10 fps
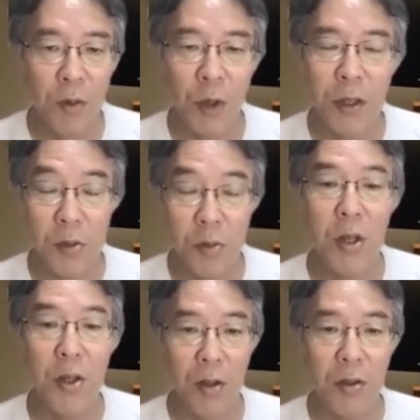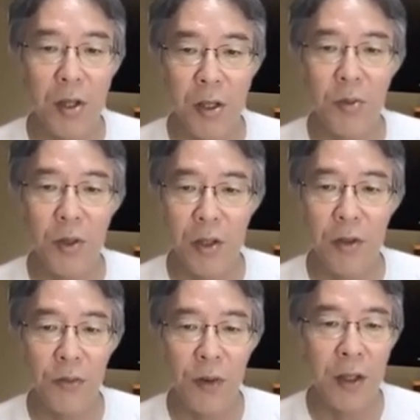And once we thought this was
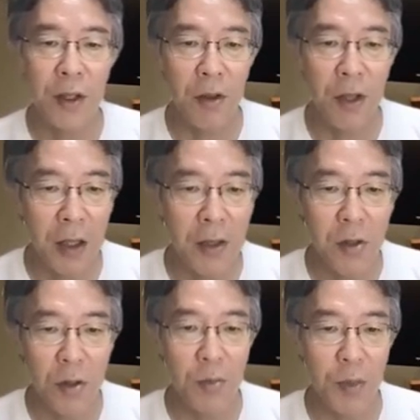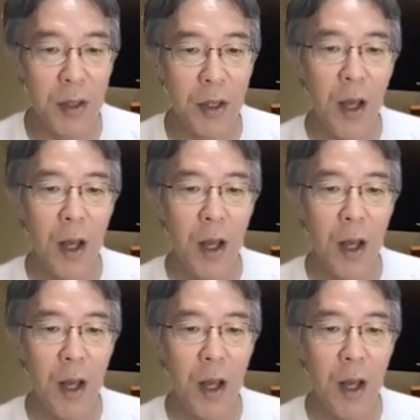the final answer, but